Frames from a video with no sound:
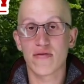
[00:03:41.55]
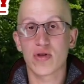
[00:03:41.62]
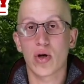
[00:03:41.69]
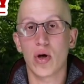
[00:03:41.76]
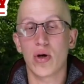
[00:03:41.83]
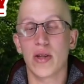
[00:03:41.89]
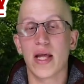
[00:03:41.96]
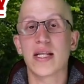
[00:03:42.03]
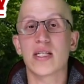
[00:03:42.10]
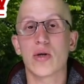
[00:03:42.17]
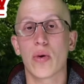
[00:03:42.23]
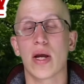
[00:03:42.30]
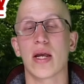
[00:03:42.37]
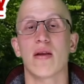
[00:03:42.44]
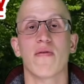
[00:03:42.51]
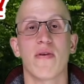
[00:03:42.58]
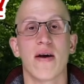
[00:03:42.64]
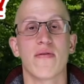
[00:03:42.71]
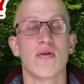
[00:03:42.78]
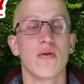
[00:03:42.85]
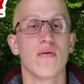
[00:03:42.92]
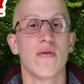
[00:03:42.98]
give us a call,
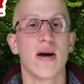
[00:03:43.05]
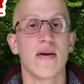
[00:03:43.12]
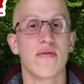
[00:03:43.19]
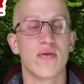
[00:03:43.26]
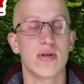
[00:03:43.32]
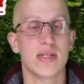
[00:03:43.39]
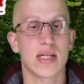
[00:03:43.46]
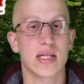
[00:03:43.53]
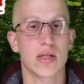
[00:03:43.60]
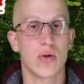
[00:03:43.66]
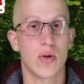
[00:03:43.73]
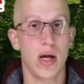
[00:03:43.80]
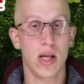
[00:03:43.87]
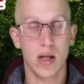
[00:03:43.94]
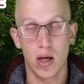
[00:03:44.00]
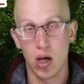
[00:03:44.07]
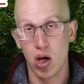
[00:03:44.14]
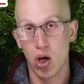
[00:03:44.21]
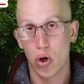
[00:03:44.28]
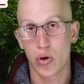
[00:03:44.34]
908-525-3609,